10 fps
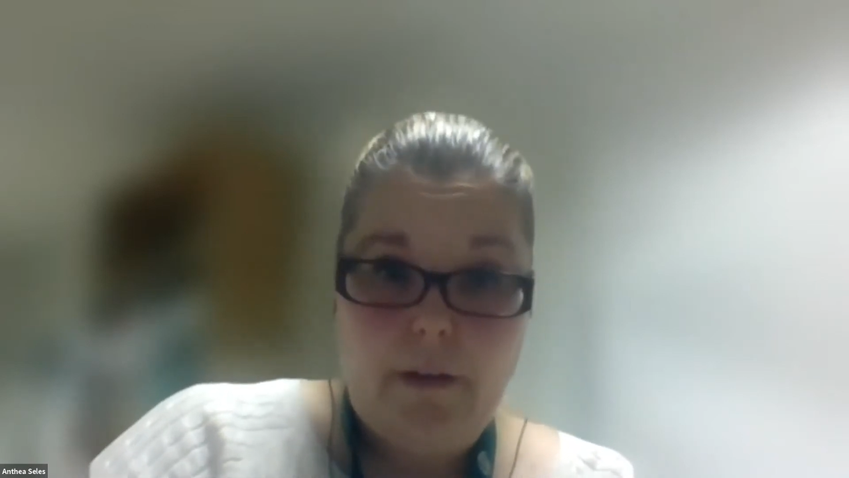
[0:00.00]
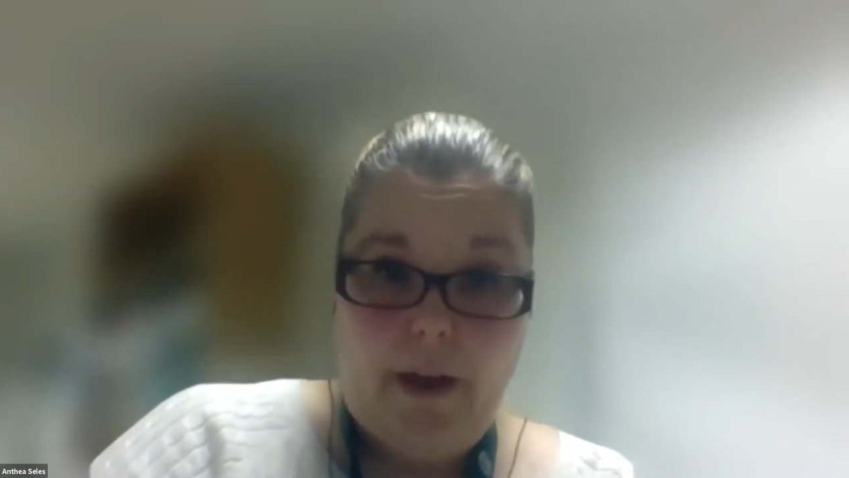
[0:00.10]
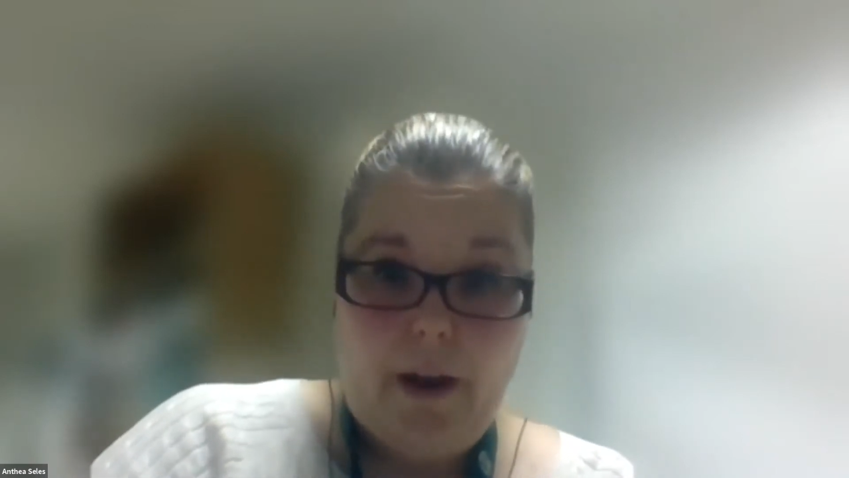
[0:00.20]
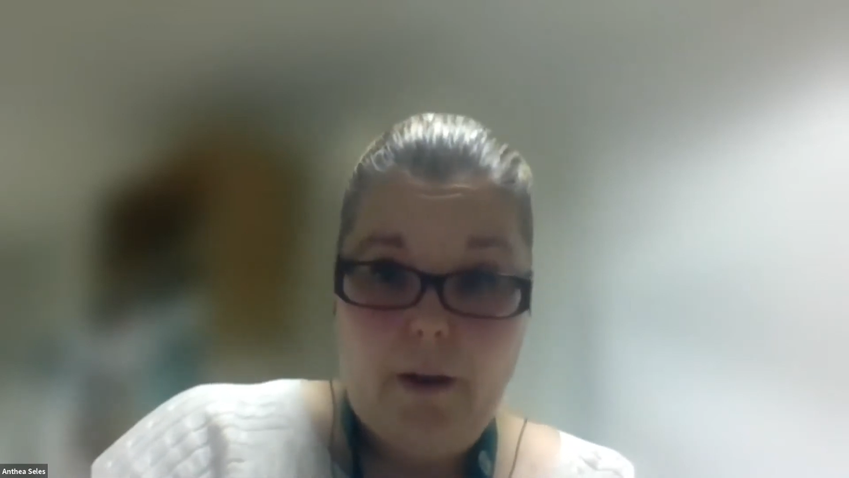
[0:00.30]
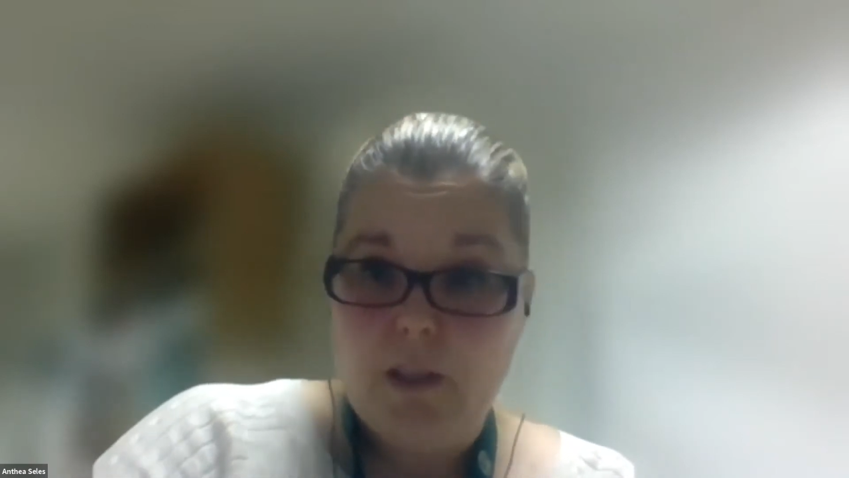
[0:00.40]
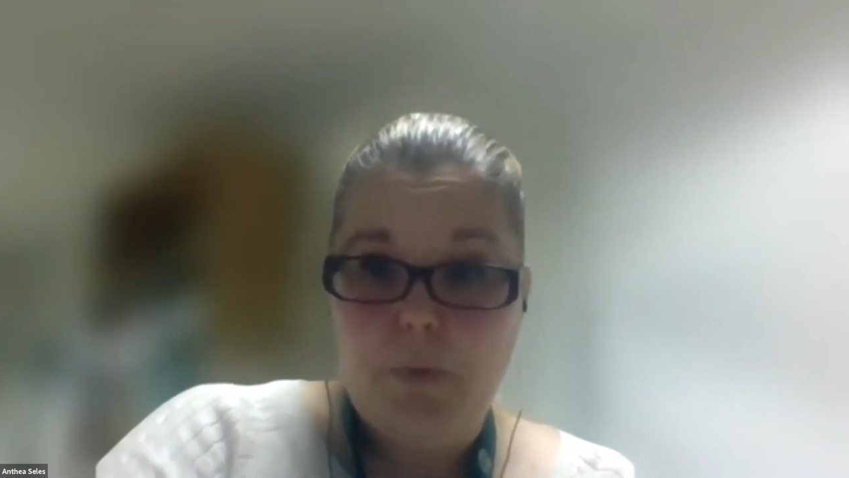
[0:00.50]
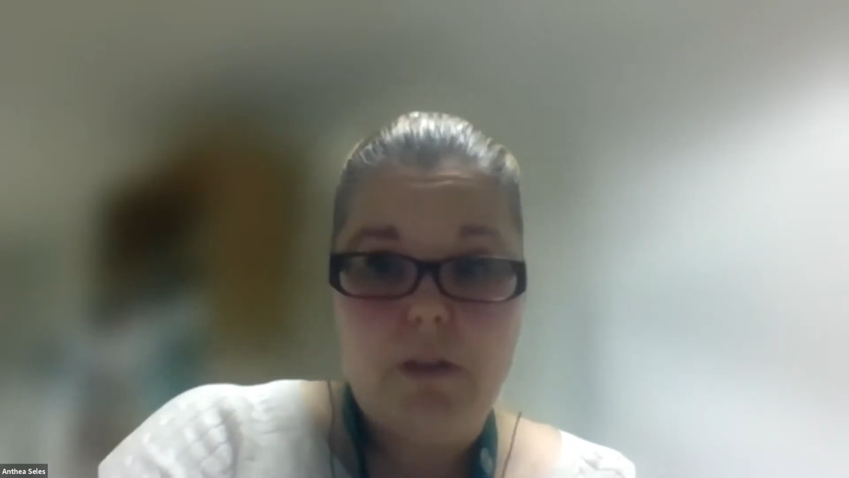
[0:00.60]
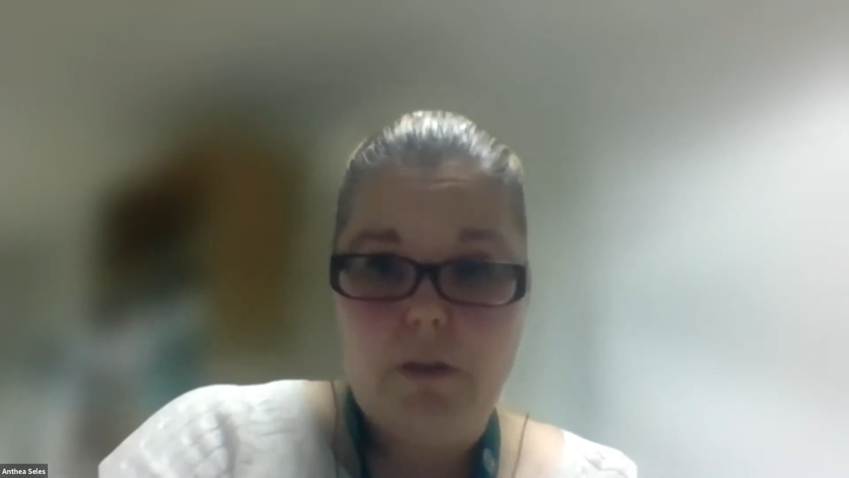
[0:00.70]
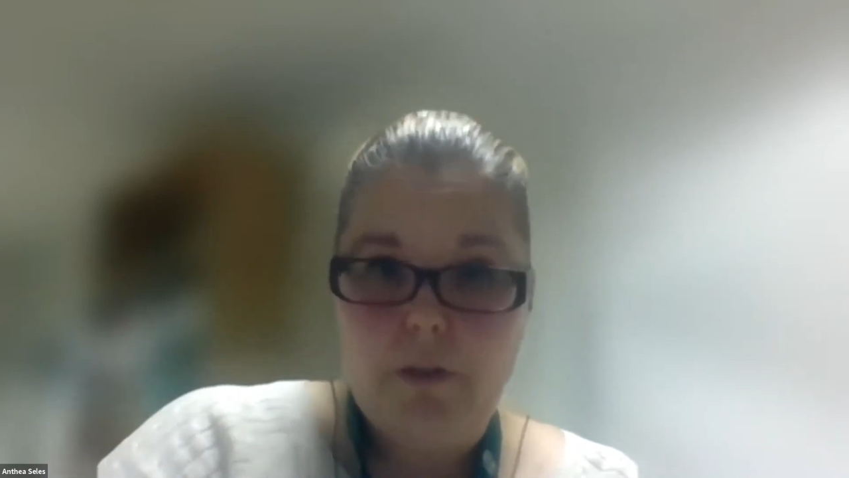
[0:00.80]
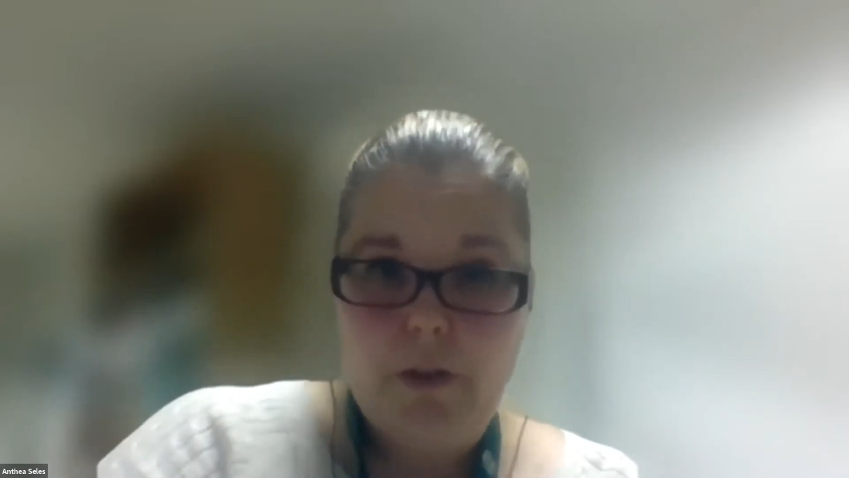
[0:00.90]
at a
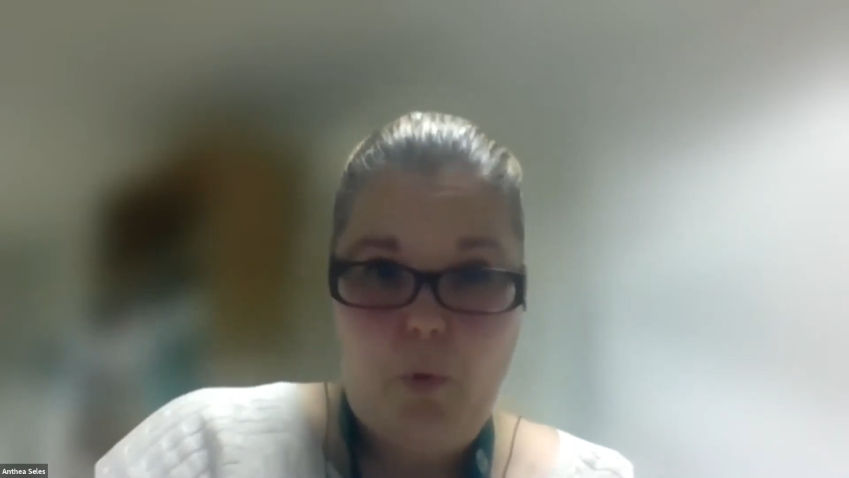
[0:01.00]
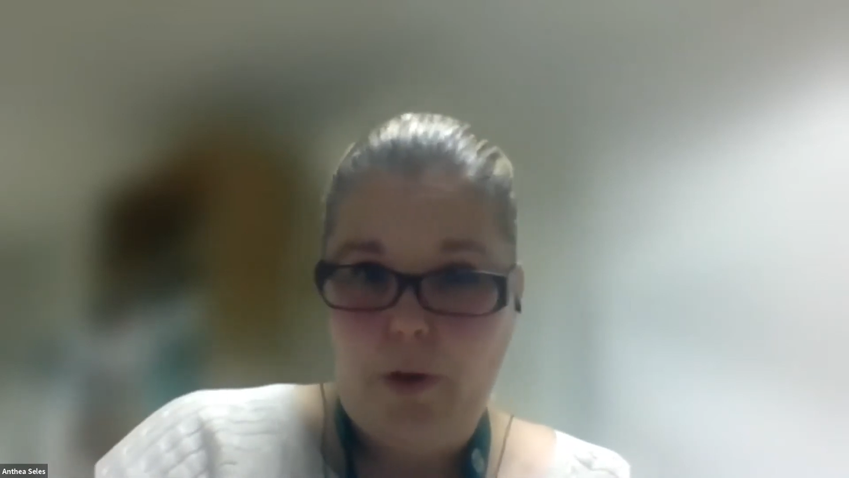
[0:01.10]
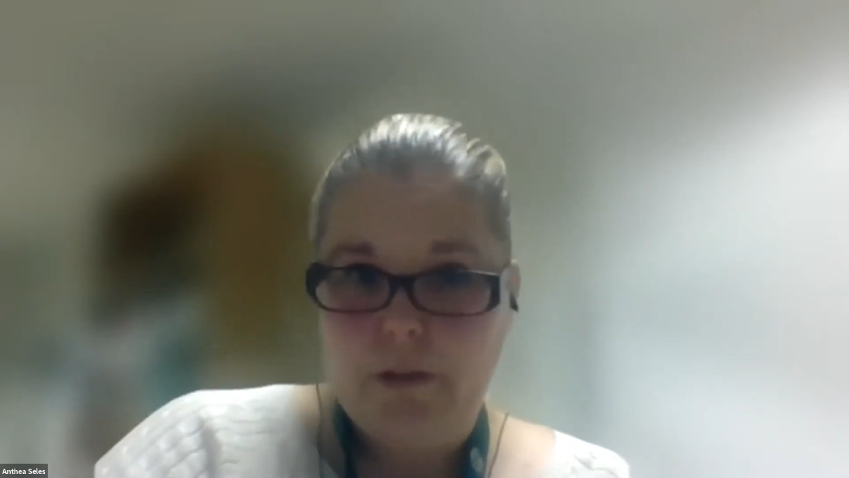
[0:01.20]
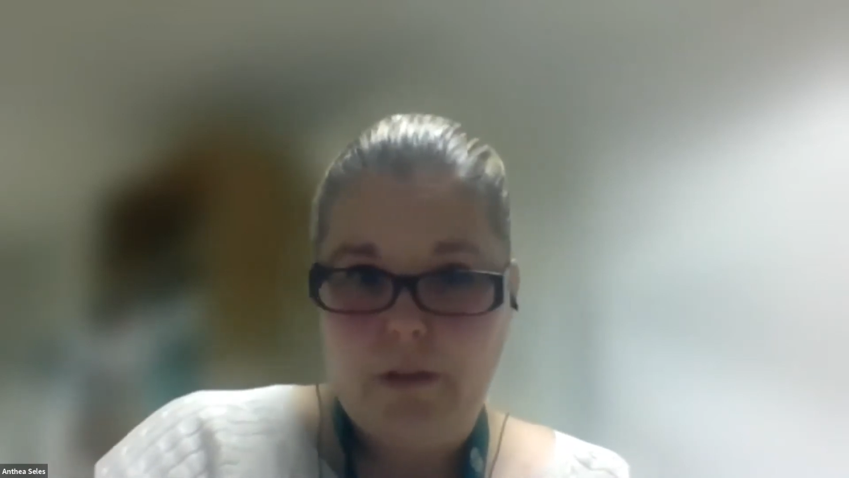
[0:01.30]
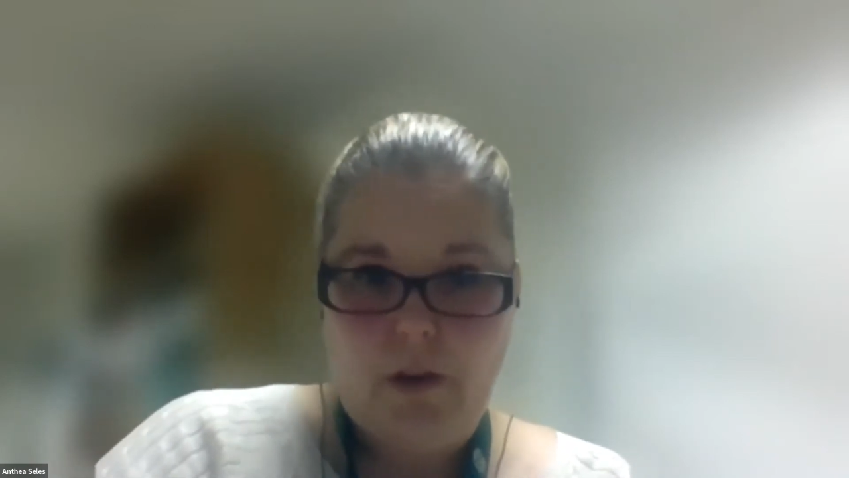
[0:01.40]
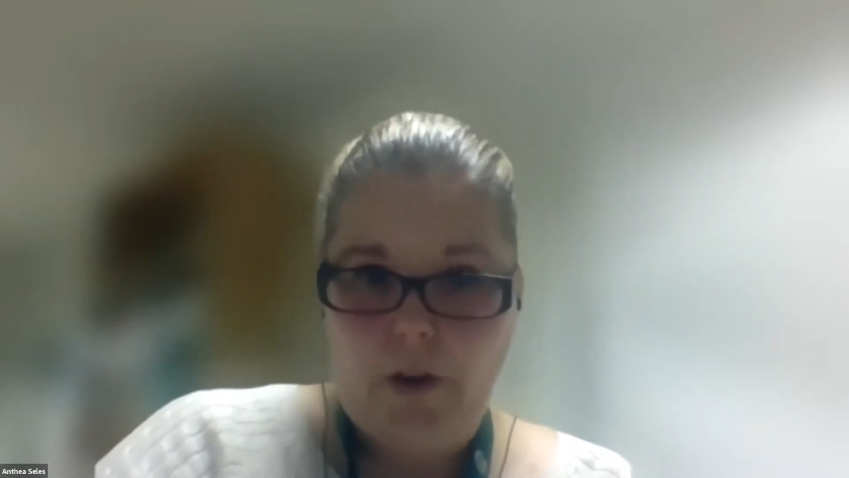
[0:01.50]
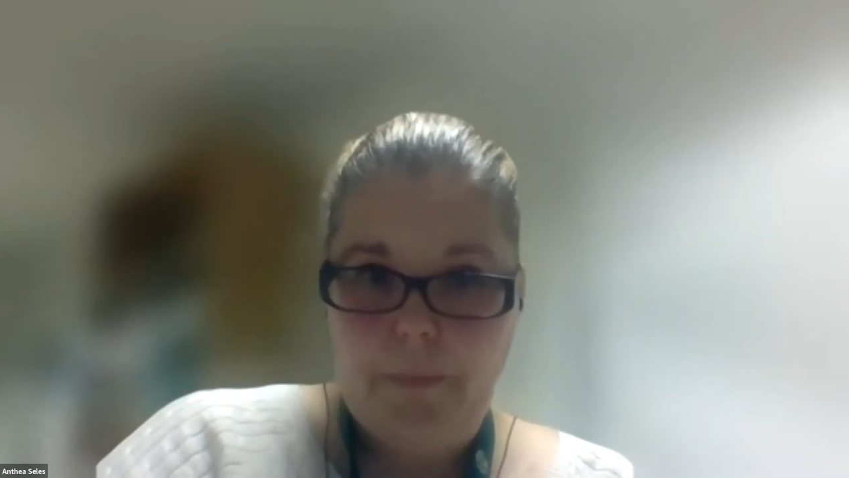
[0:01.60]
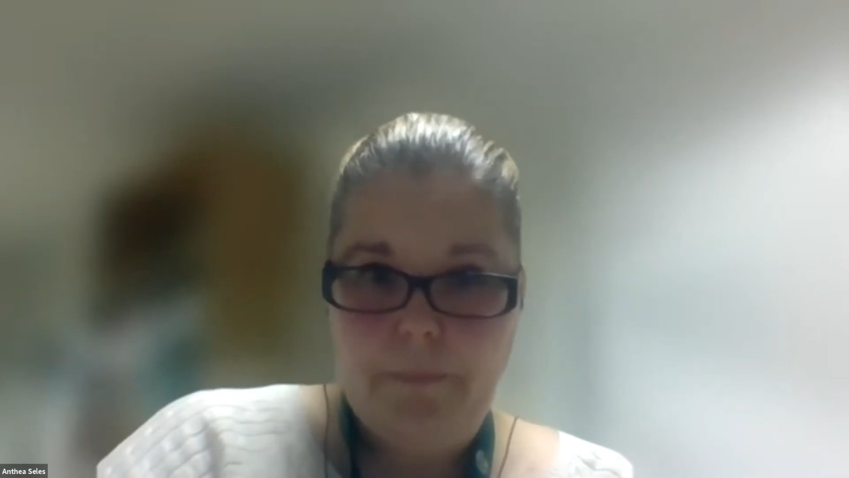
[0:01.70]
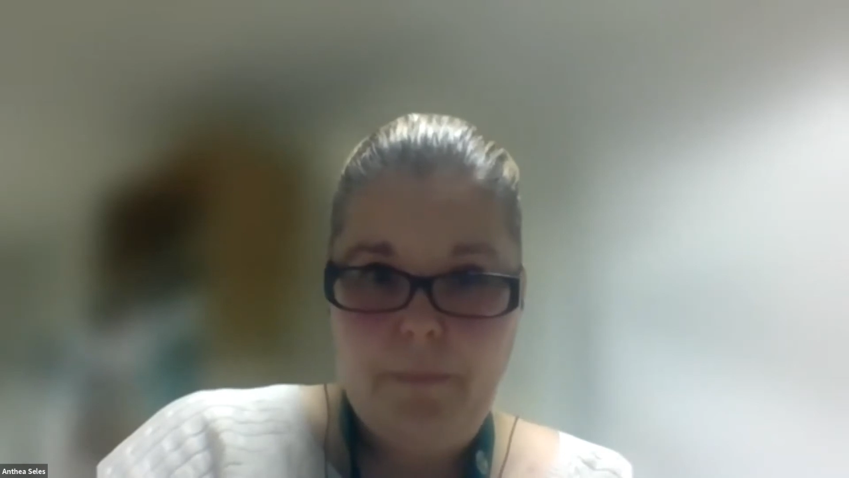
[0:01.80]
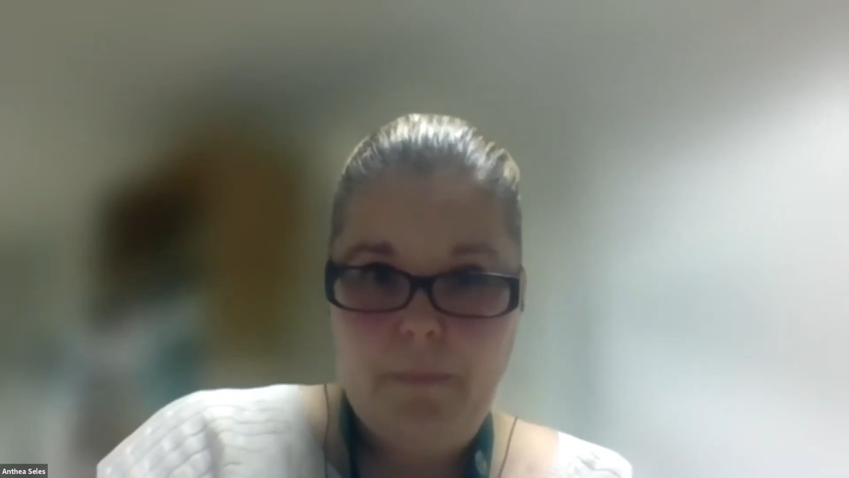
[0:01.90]
specific point in time.